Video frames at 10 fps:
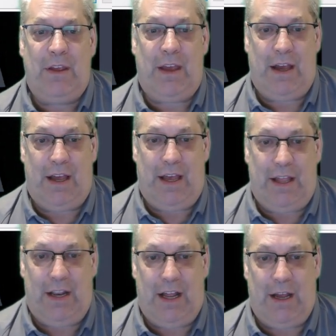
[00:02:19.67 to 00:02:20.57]

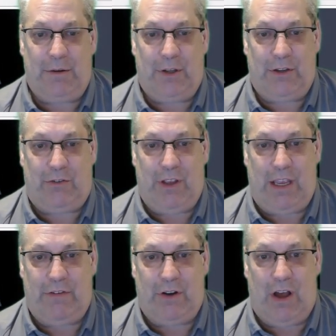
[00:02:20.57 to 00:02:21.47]
Uh, I'm going to
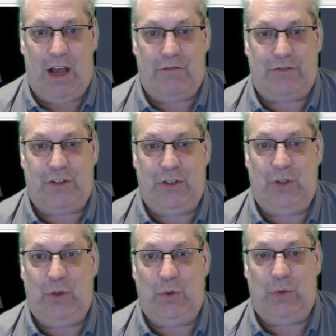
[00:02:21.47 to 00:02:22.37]
save it off
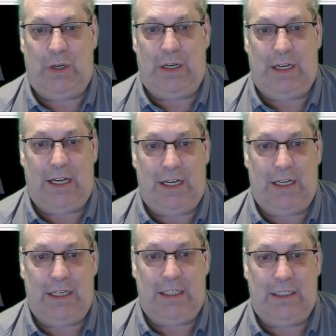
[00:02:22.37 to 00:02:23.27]
to,
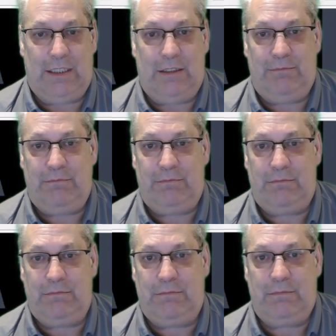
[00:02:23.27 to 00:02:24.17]

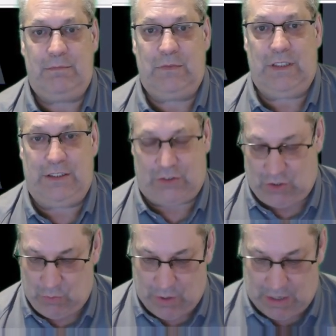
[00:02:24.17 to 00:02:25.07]
um, let's
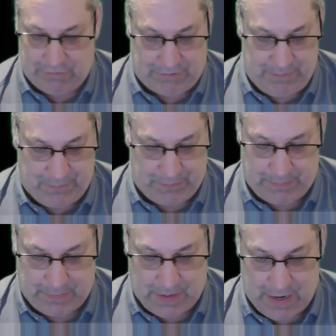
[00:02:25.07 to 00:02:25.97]
go off
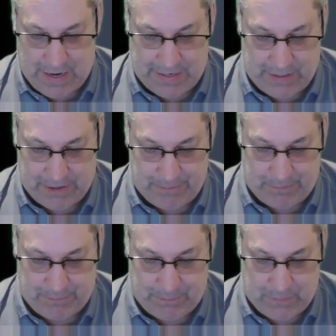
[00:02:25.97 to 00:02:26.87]

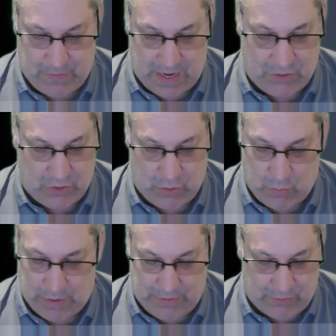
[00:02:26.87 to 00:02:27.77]

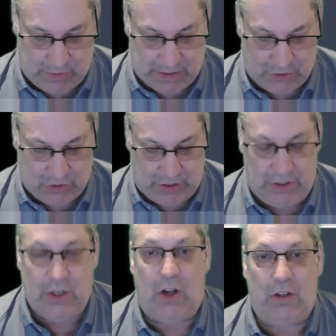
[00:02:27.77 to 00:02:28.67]
IR-01 slash C
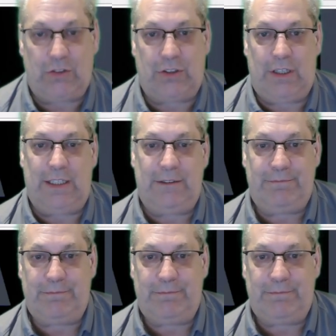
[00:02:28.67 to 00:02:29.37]
dollar sign.